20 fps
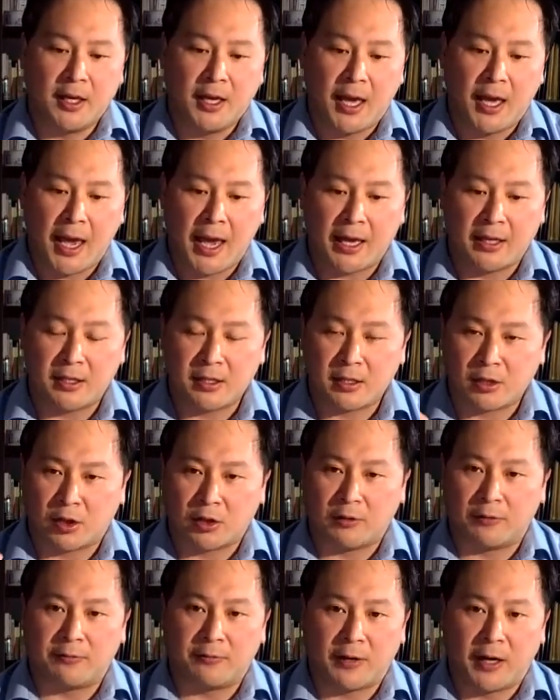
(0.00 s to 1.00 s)
and
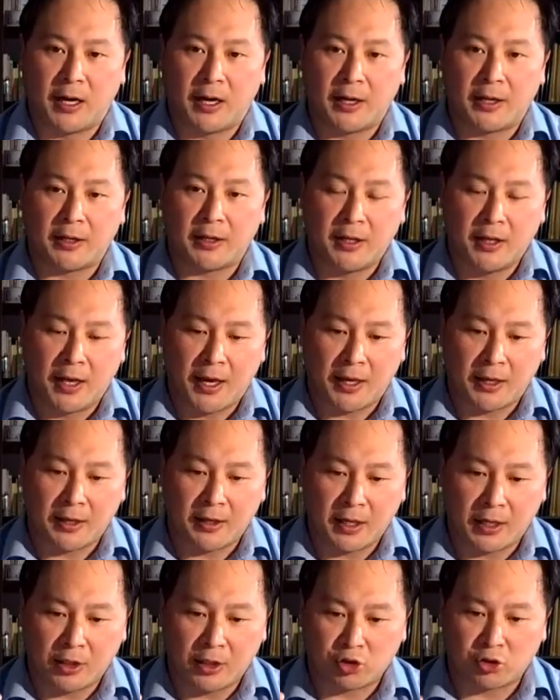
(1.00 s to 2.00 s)
certifying
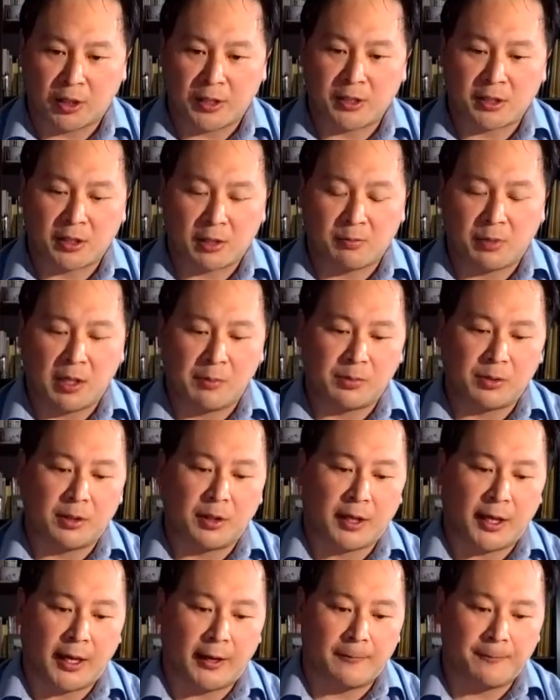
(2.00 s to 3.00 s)
and trusting people
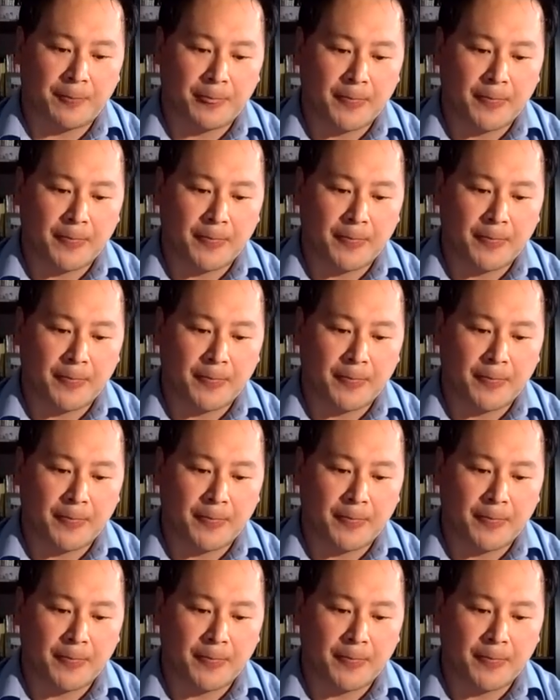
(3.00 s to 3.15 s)
again.